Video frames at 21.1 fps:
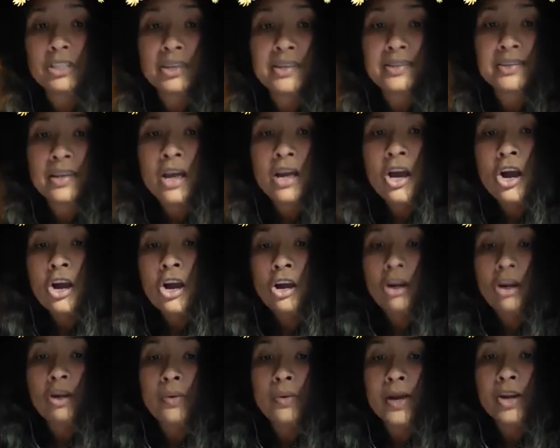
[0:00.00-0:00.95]
It's
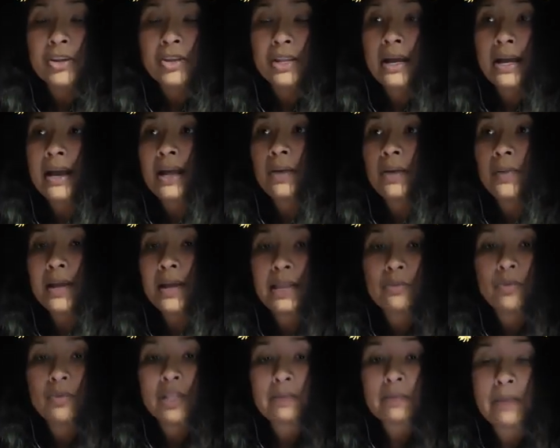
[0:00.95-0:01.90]
her way or the highway.
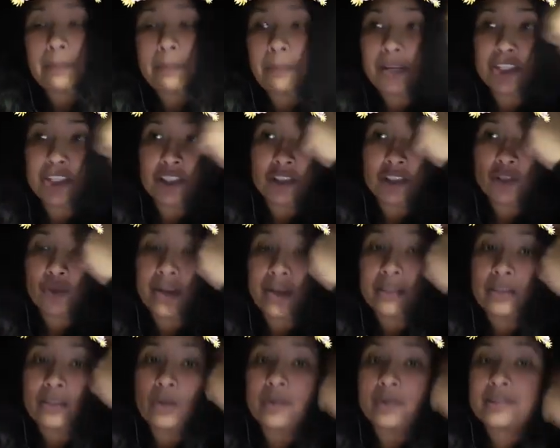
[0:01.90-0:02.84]
And one of my patients
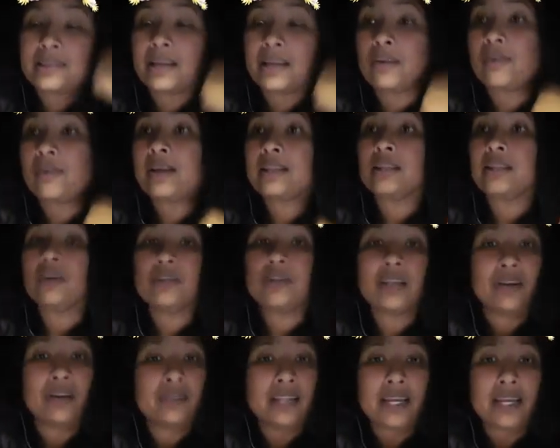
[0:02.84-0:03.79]
right now is there right now
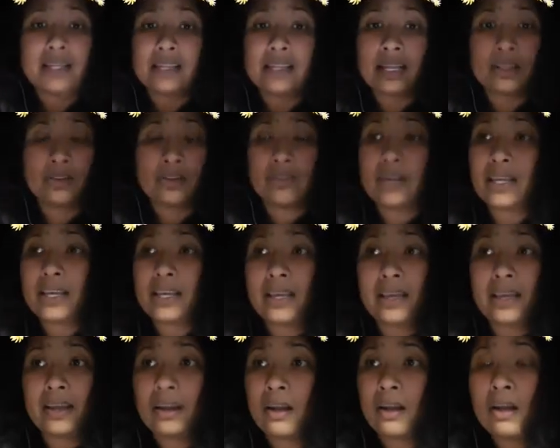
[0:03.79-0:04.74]
down there, and I don't really
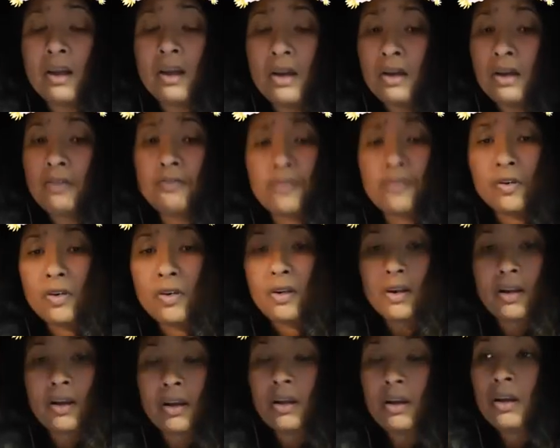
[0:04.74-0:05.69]
care for
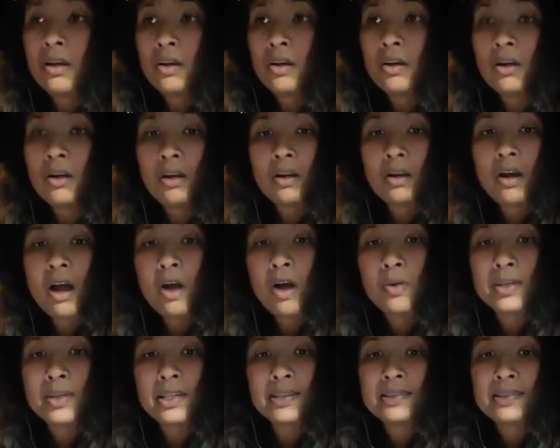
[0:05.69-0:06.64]

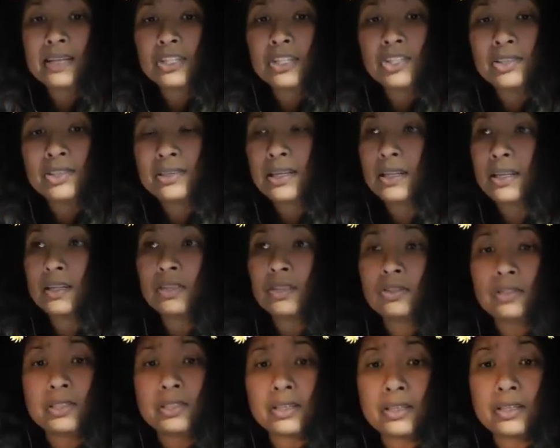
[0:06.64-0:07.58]
how it is that she's getting
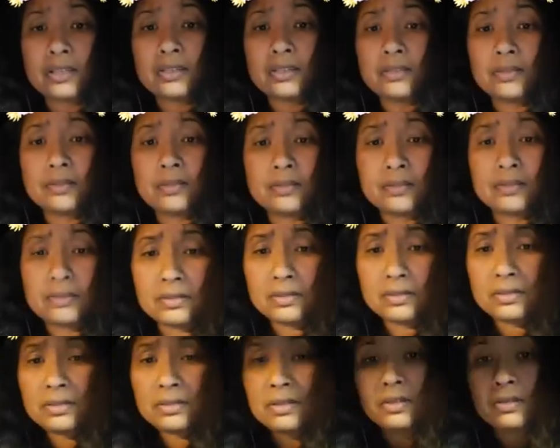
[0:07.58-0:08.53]
treated.
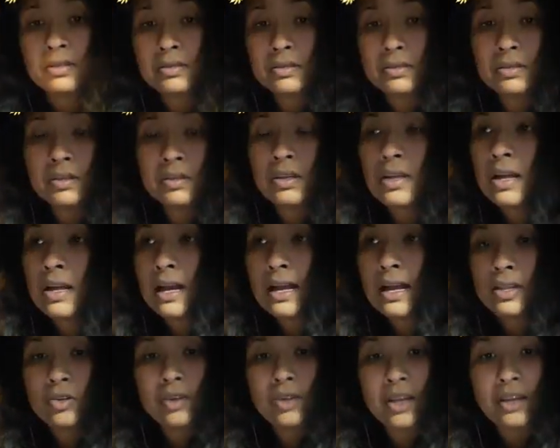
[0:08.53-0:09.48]
So
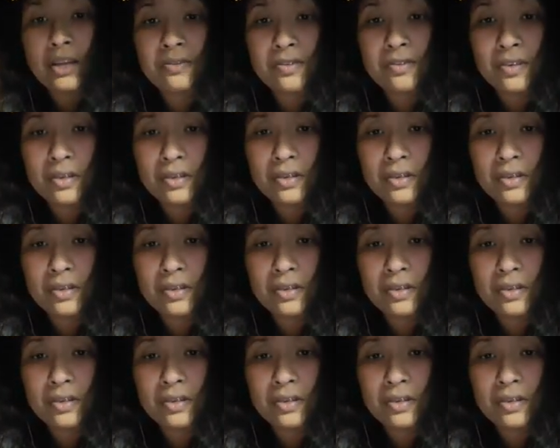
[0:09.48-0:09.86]
I don't care for her.